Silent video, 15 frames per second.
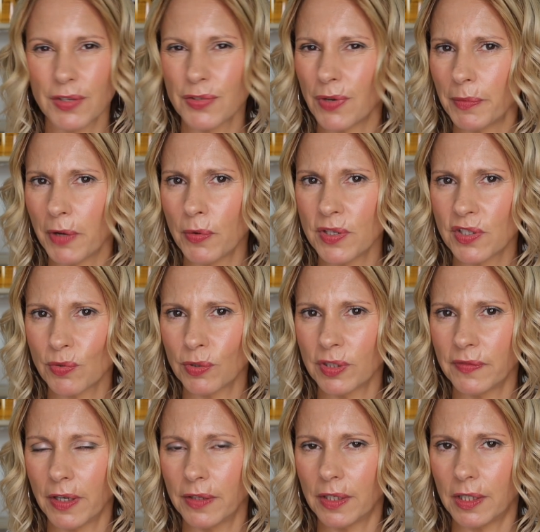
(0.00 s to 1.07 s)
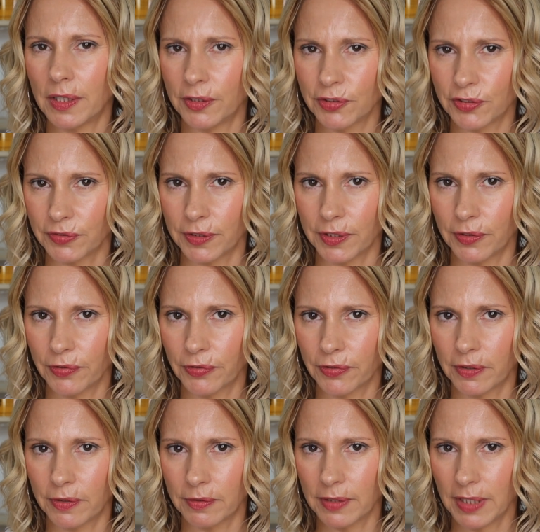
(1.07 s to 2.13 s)
So I'm always sort of on the hunt for those.
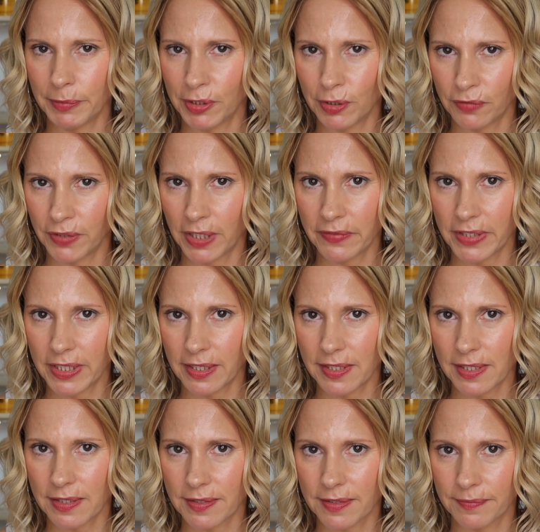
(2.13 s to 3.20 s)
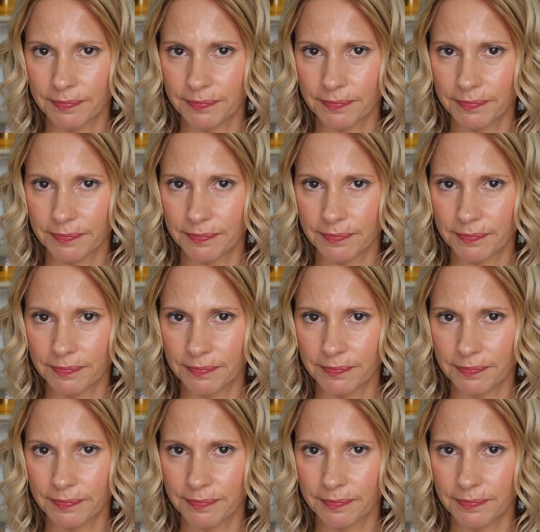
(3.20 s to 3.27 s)
So let me know if you have any ideas.